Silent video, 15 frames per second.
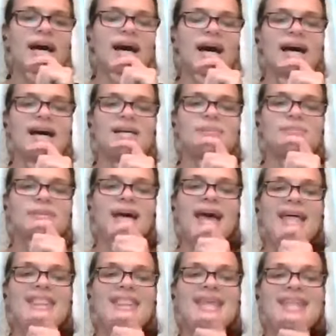Um,
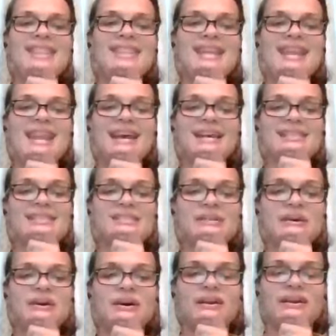and then the next
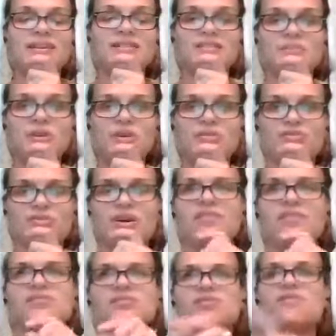is spiritual
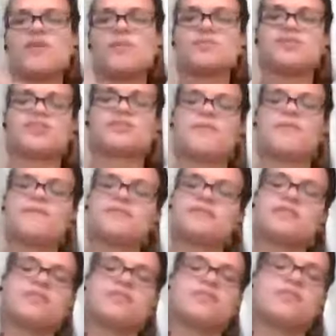health. So, so far we talked about
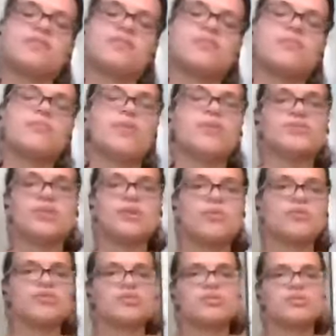physical, mo-
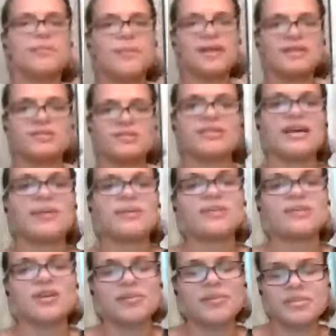emotional, and mental. Now we're going
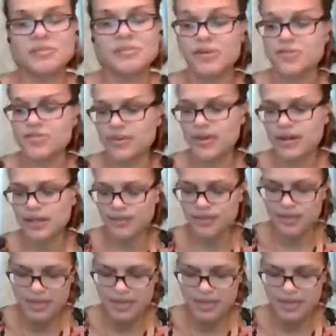to talk about spiritual health.